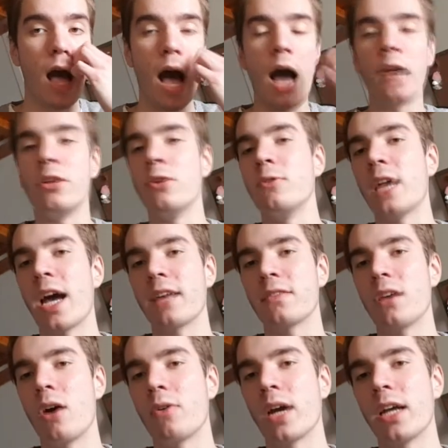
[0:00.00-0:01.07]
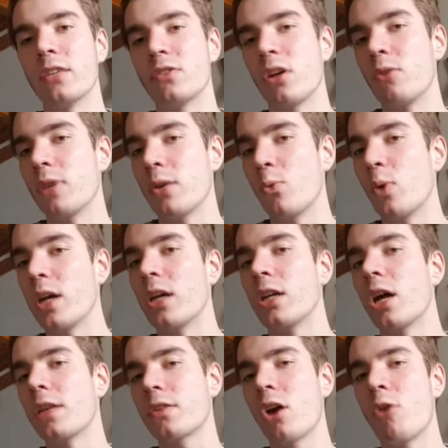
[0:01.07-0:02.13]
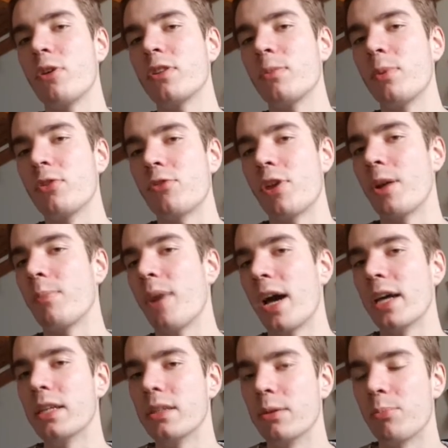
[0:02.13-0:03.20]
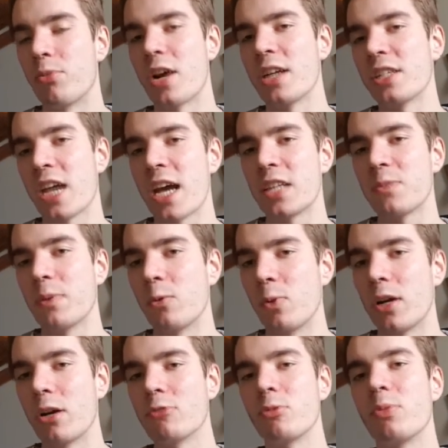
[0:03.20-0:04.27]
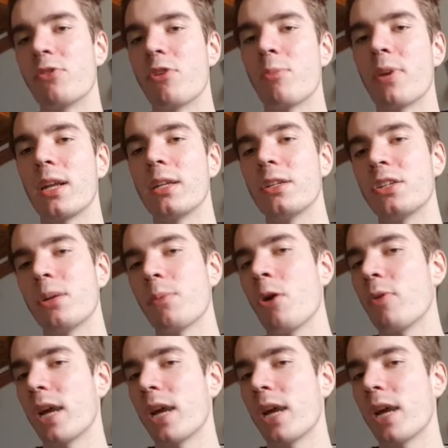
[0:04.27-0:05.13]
I knew that. Okay, so we are not going to be run by the branch hats, but we're going to be run by leadership.